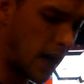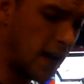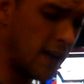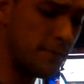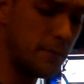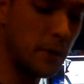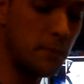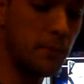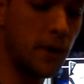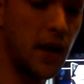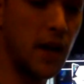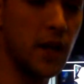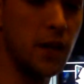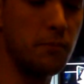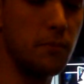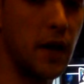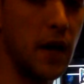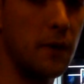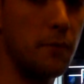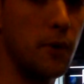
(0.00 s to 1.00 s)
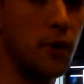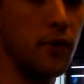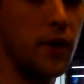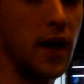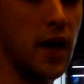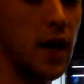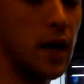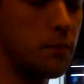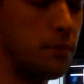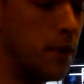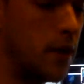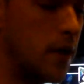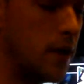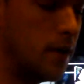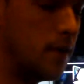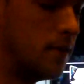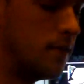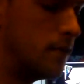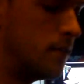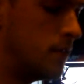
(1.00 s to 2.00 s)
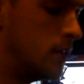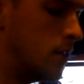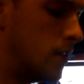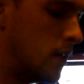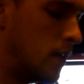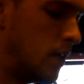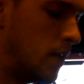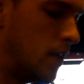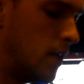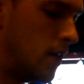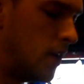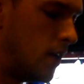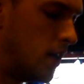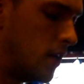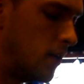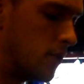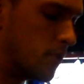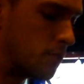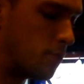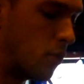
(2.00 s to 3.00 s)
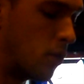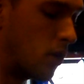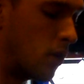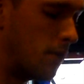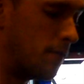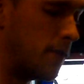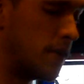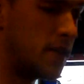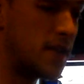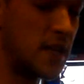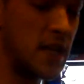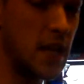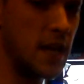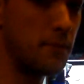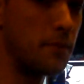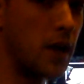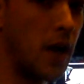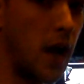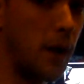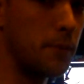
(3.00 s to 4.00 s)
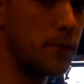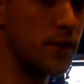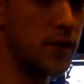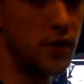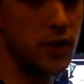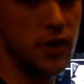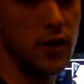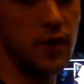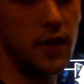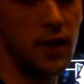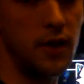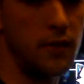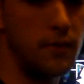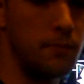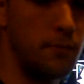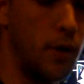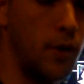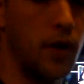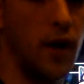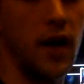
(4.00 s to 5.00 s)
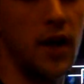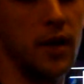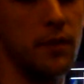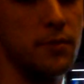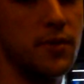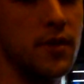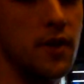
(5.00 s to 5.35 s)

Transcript: I have been bodied by a MODOK, but it was more of the team composition than MODOK